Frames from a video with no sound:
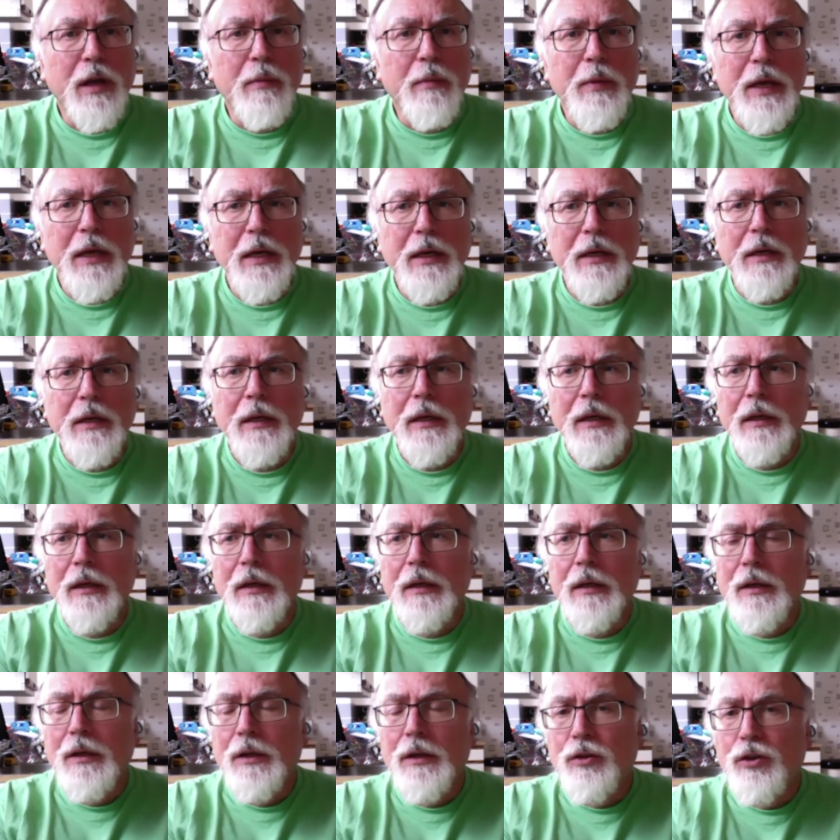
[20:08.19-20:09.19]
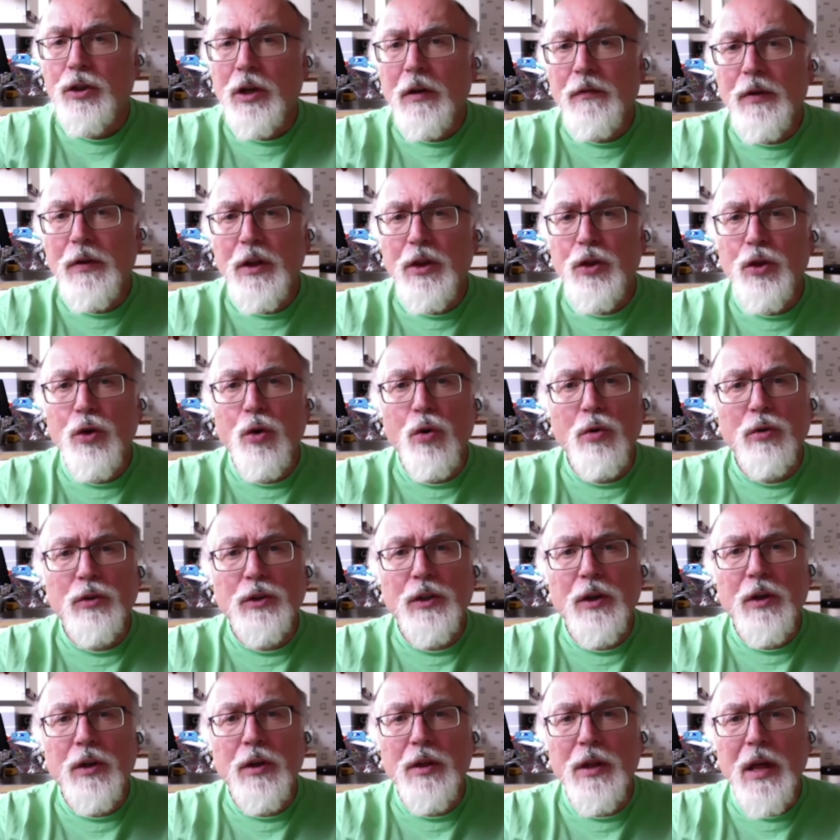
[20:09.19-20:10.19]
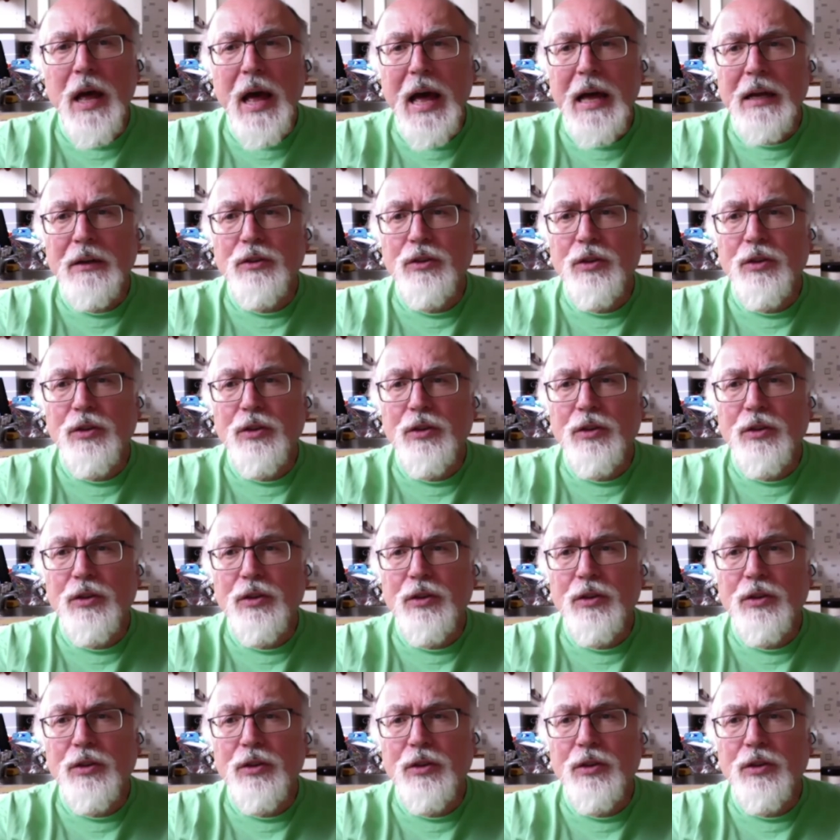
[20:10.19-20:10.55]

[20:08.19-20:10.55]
I mean, do you have any thoughts on that?